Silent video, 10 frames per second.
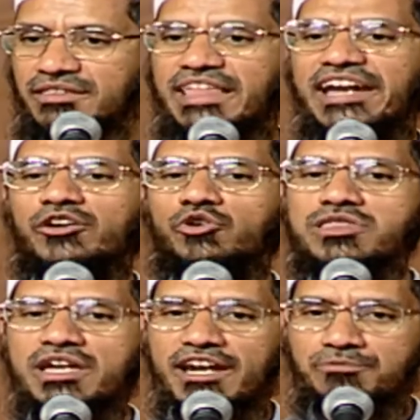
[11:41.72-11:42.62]
deaths due to
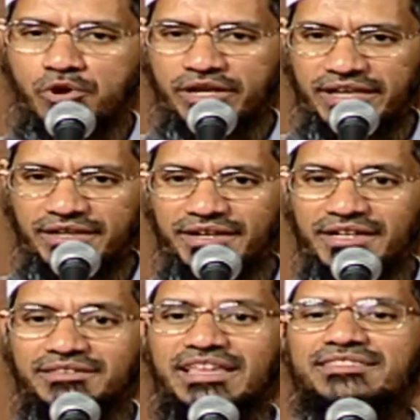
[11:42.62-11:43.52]
cigarette
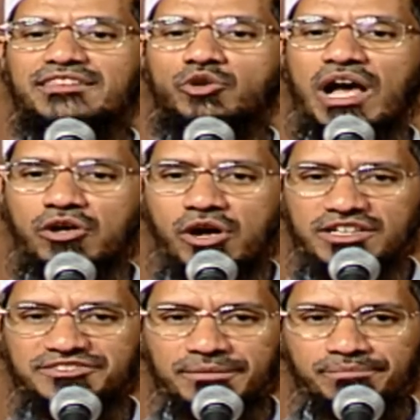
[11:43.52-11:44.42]
smoking, deaths due to
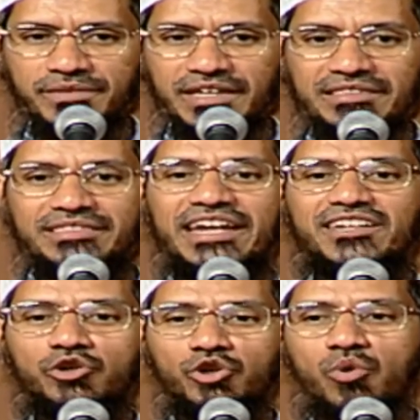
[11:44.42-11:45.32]
alcoholism, deaths
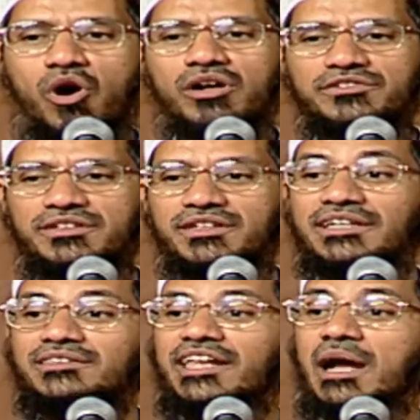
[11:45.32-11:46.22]
due to wars.
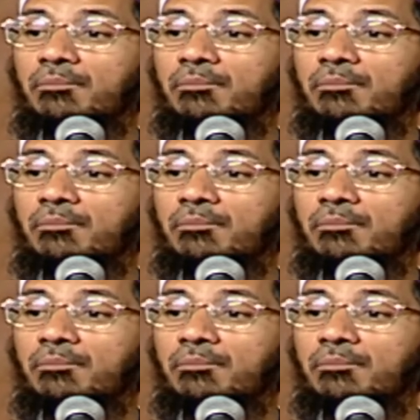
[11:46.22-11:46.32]
There are